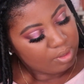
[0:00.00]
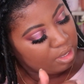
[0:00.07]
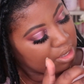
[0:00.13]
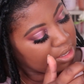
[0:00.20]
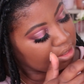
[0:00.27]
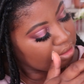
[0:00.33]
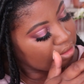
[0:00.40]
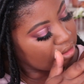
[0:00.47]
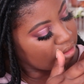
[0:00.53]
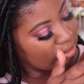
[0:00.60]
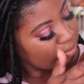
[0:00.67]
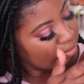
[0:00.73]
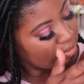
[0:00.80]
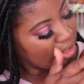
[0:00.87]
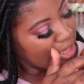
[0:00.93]
it's
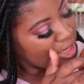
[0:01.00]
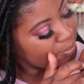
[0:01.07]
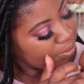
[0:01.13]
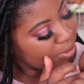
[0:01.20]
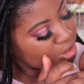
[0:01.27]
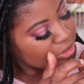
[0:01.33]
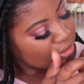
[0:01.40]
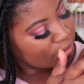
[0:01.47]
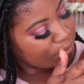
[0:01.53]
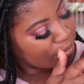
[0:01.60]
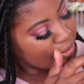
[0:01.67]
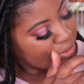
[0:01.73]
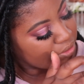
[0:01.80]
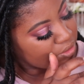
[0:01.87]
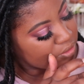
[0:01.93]
airbrush
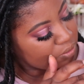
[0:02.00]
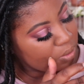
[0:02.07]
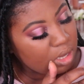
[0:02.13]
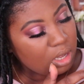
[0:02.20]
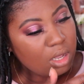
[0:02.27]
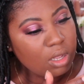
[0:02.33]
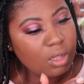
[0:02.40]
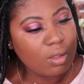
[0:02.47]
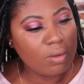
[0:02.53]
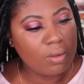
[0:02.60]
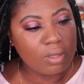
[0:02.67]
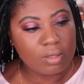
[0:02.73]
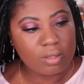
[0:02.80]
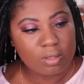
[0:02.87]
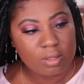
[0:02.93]
smooth as
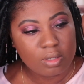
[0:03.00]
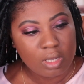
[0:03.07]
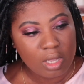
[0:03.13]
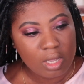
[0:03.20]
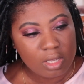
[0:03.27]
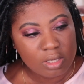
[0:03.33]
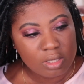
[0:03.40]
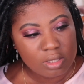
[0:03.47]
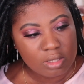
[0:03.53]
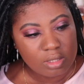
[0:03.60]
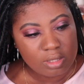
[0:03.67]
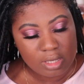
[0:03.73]
well. So